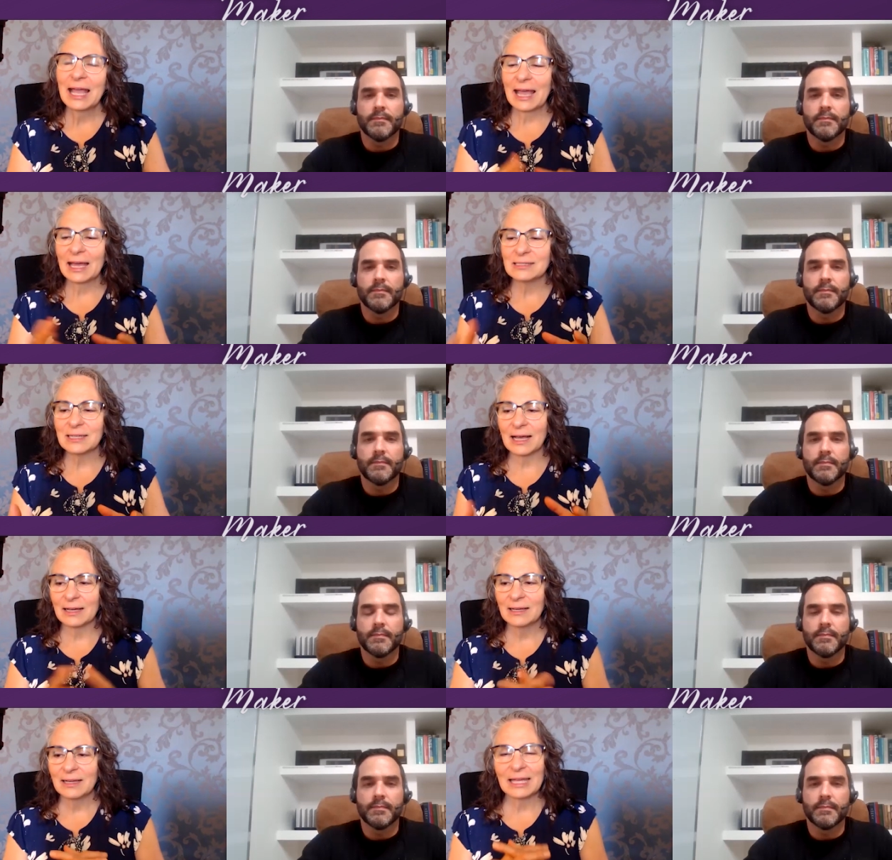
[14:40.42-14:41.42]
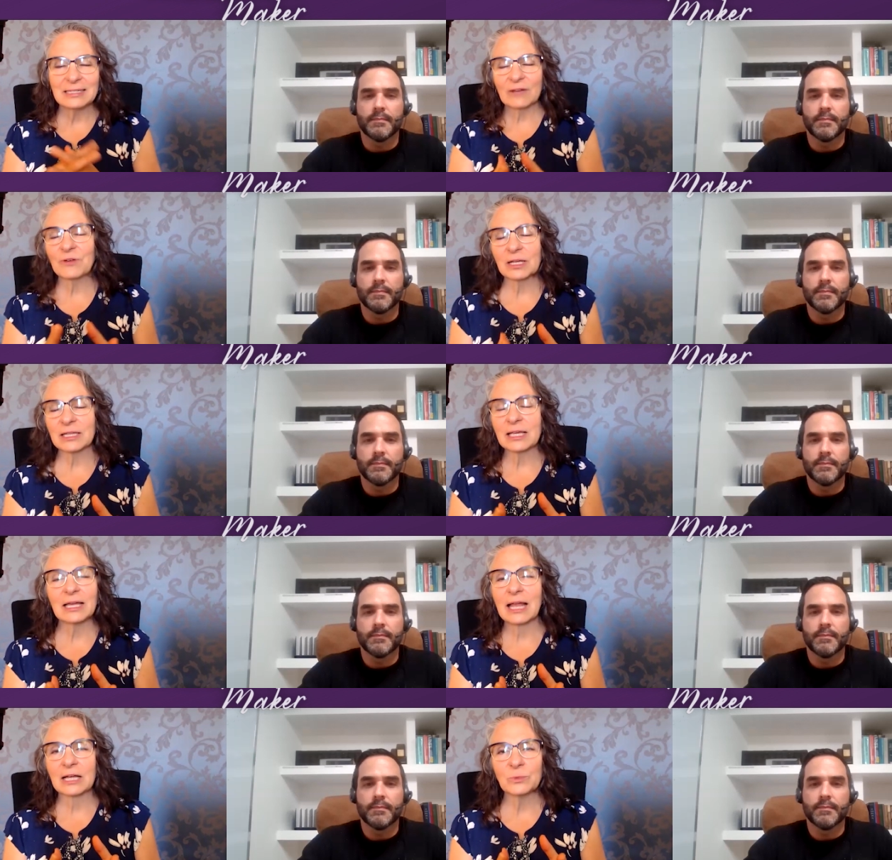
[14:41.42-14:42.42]
Speaker 1: and uh, and definitely
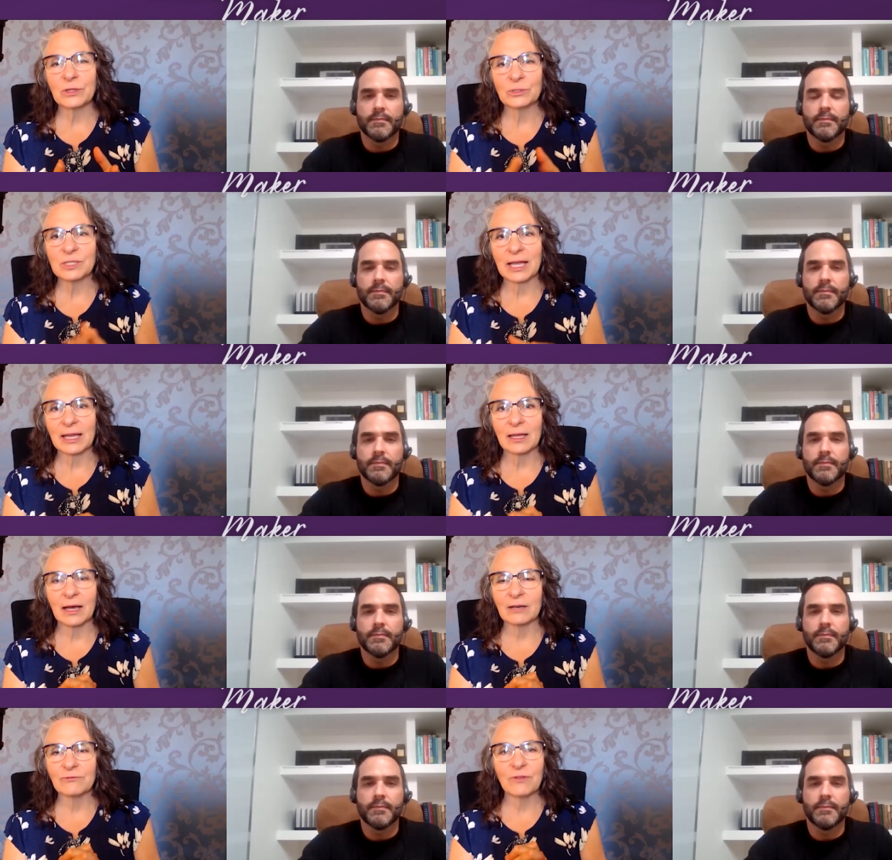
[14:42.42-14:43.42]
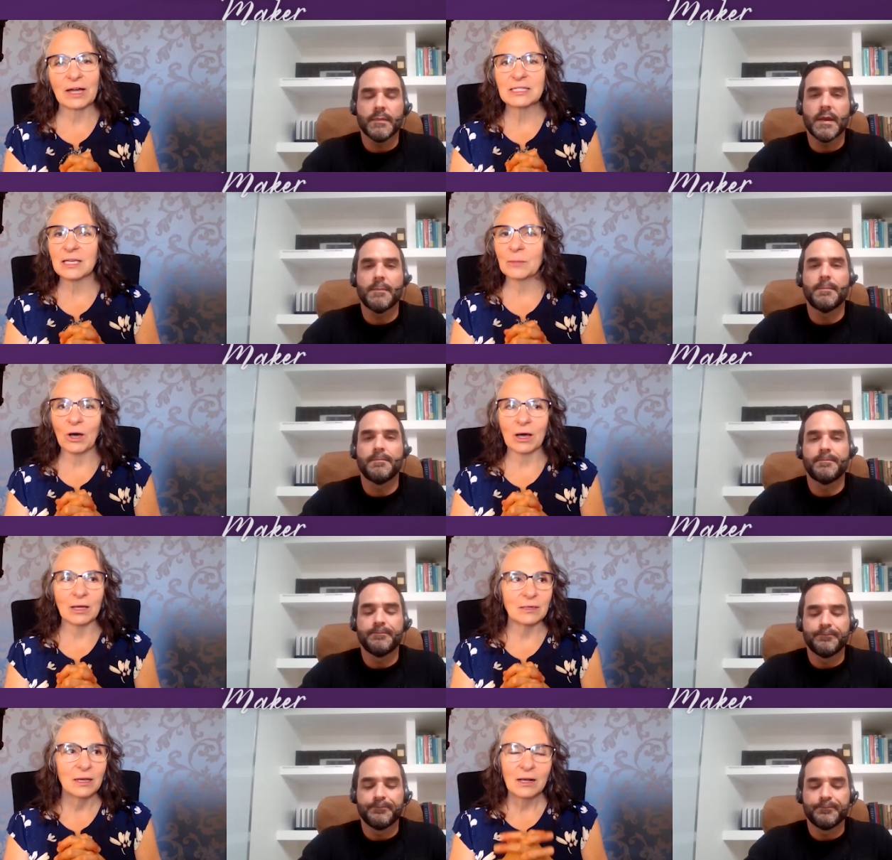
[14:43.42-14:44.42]
connect with Jose. Uh, find him yeah.
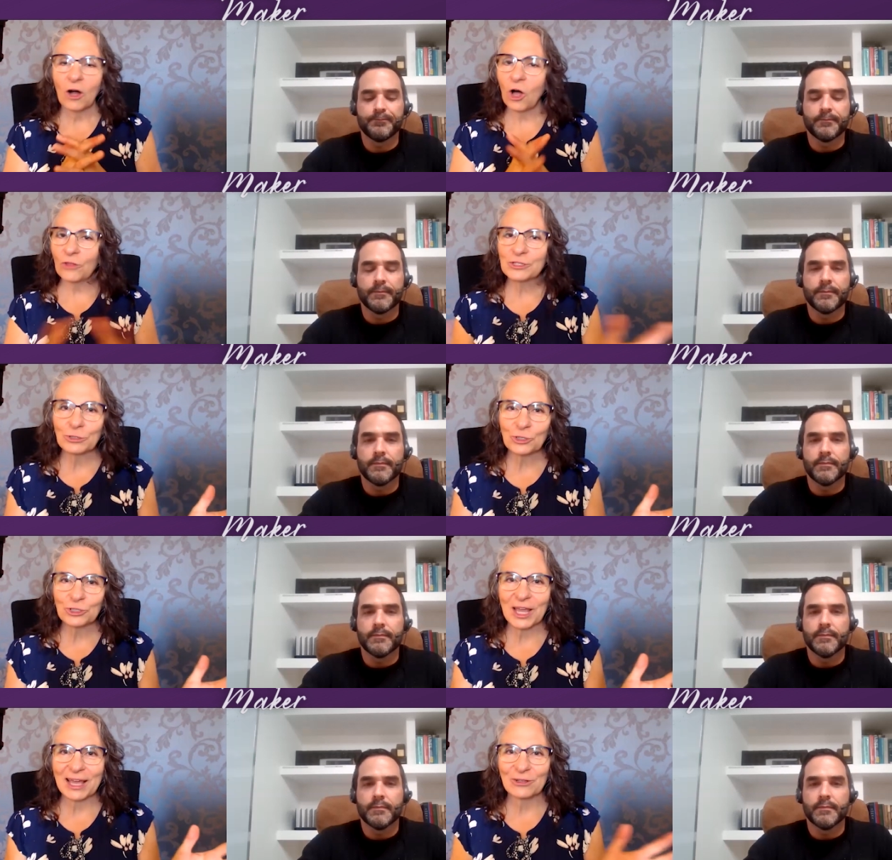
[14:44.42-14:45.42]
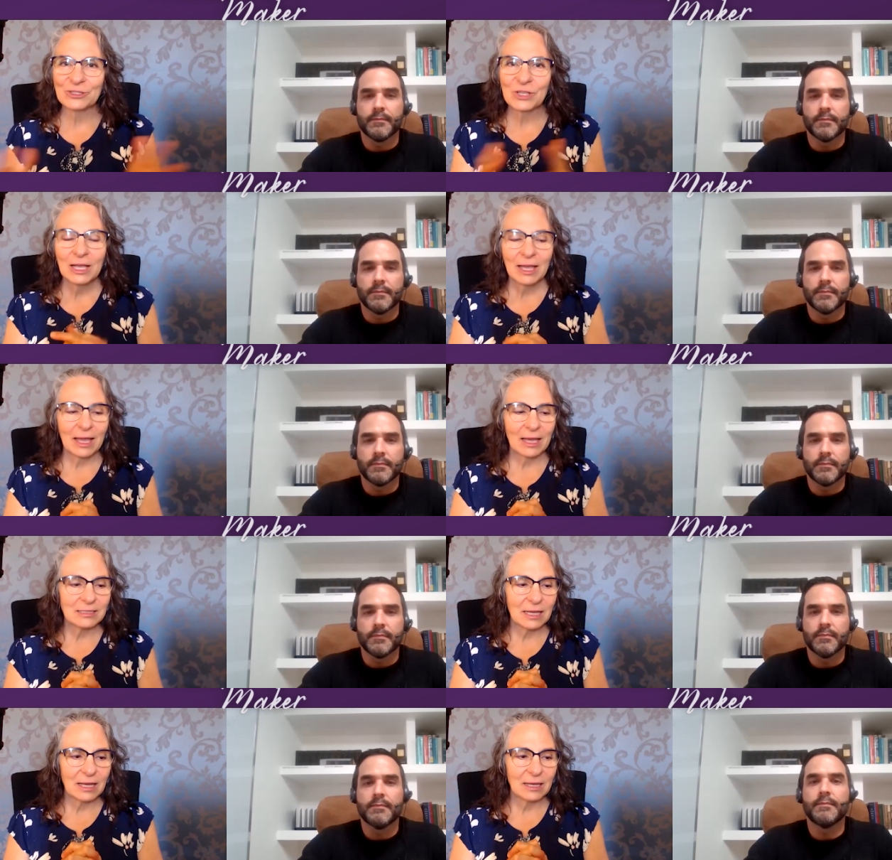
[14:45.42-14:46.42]
on all the social channels,
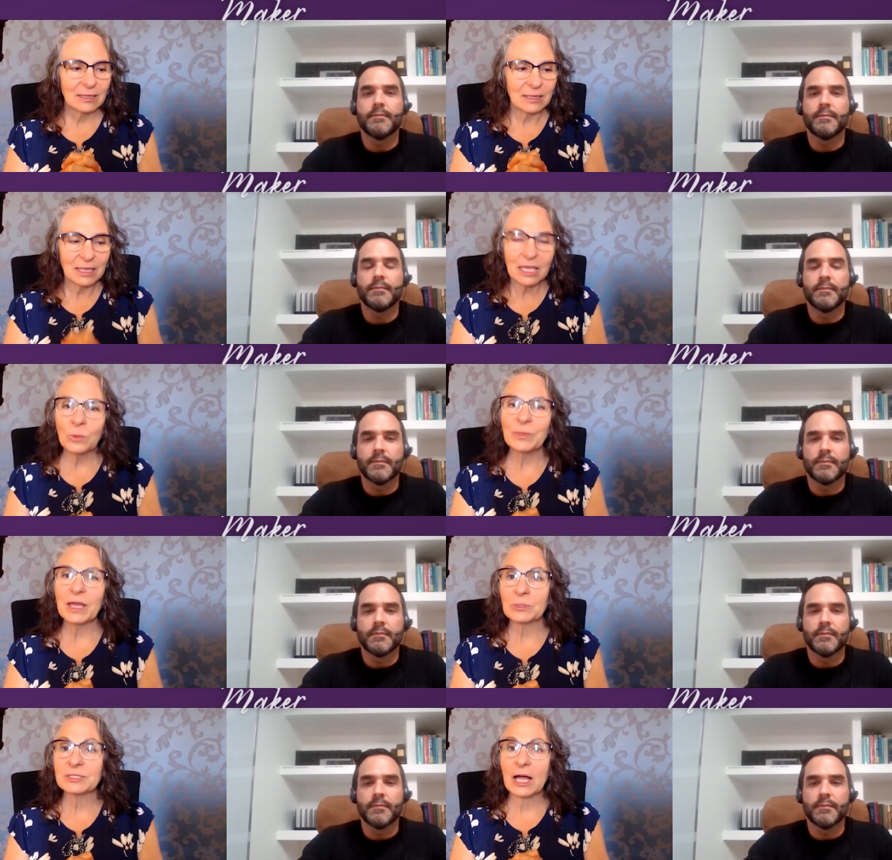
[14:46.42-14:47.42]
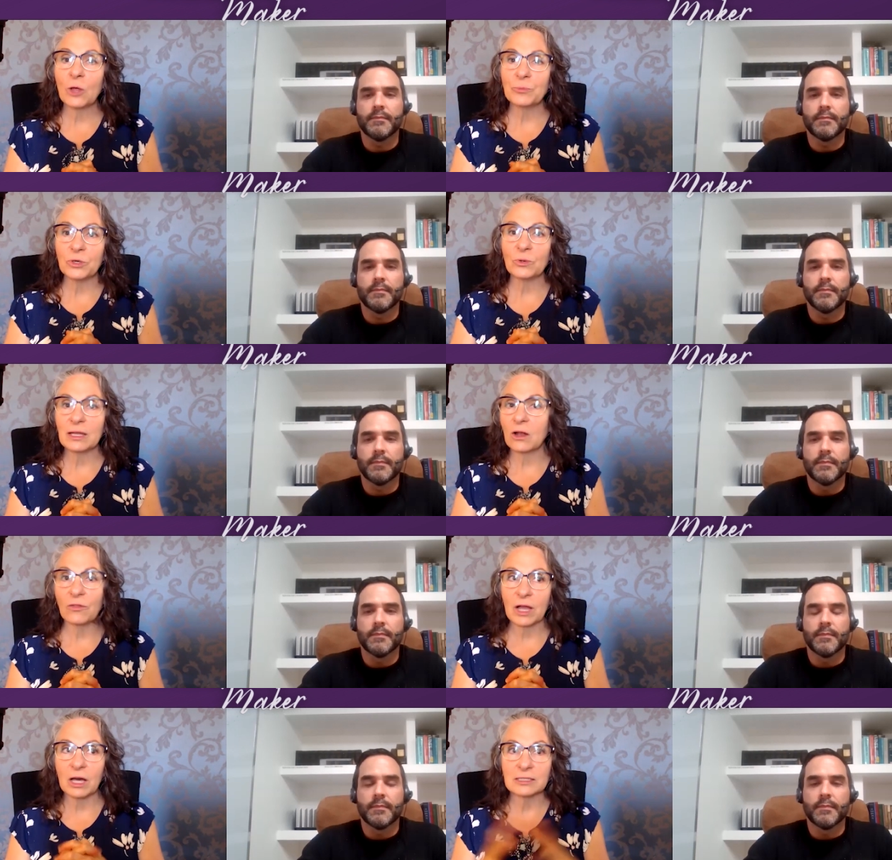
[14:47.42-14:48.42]
and uh, he will be able to help you in all
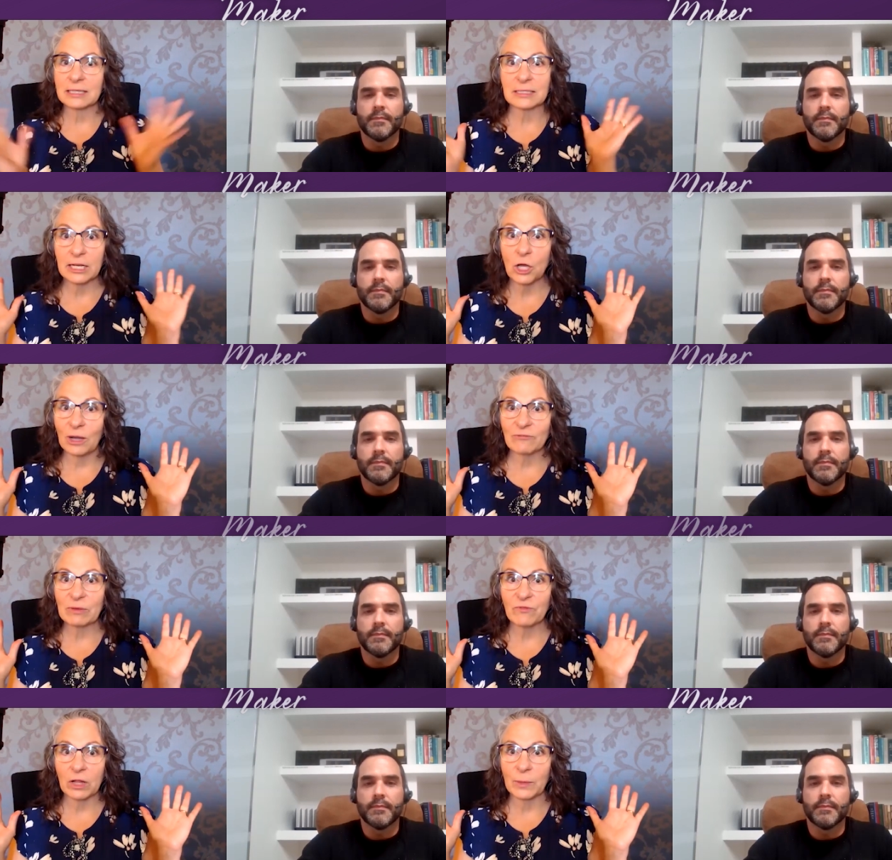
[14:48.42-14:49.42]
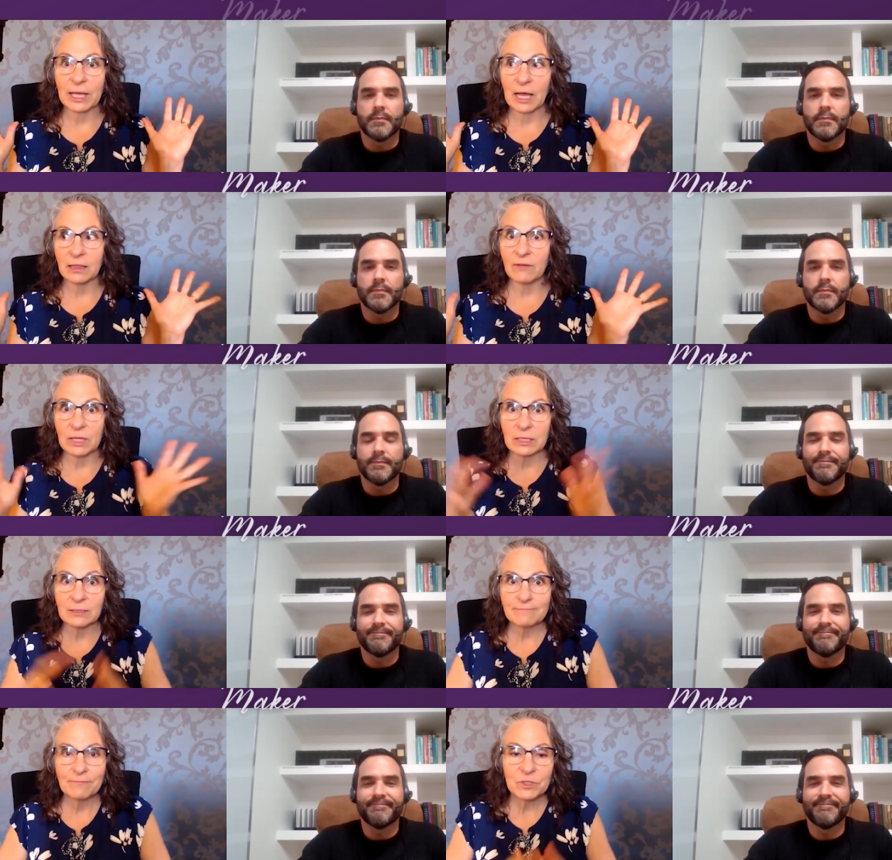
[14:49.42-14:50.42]
the content. I know I've been following. I love it.
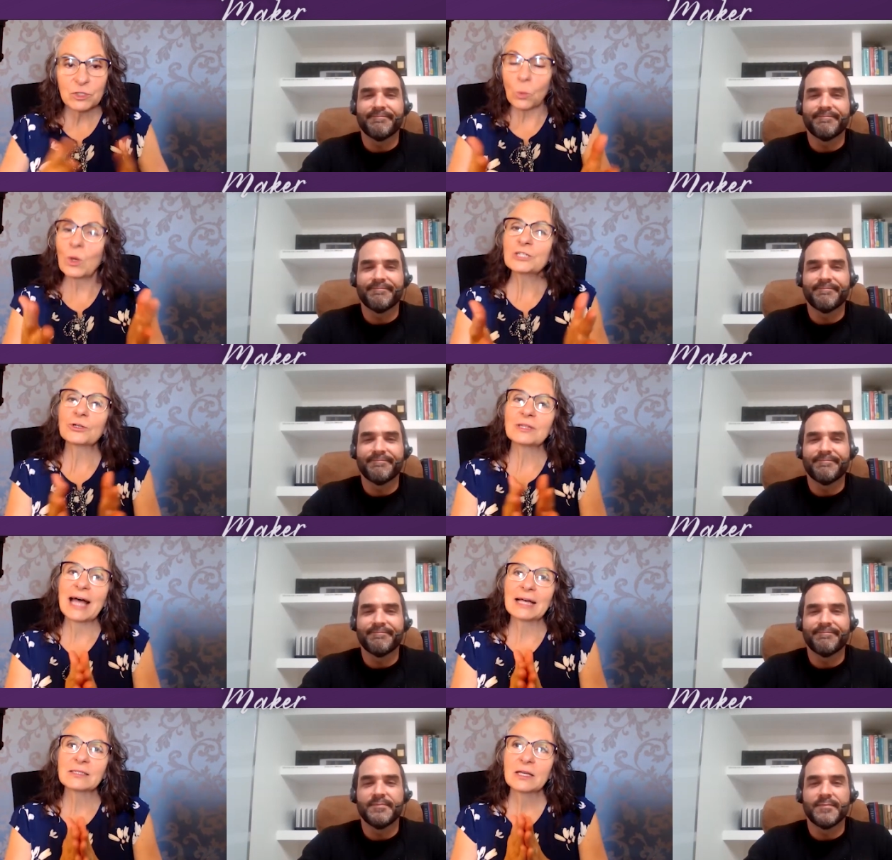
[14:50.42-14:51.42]
So, what is your last?